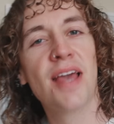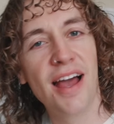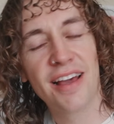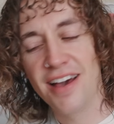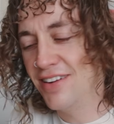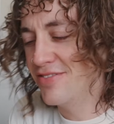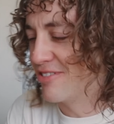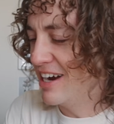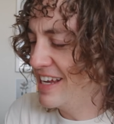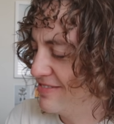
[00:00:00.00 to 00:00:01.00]
are kind of
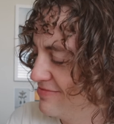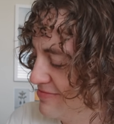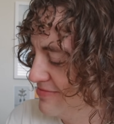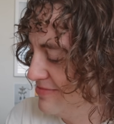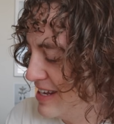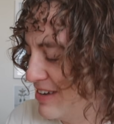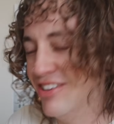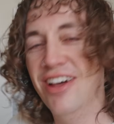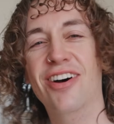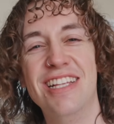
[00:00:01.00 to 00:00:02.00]
great,
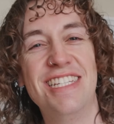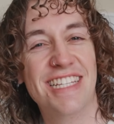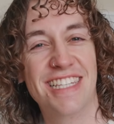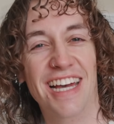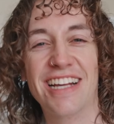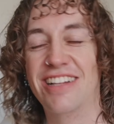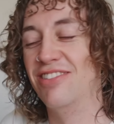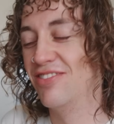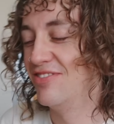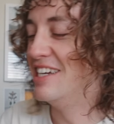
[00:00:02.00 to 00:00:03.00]
even though it's just like
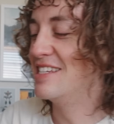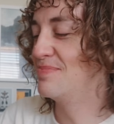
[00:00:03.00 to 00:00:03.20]
glorified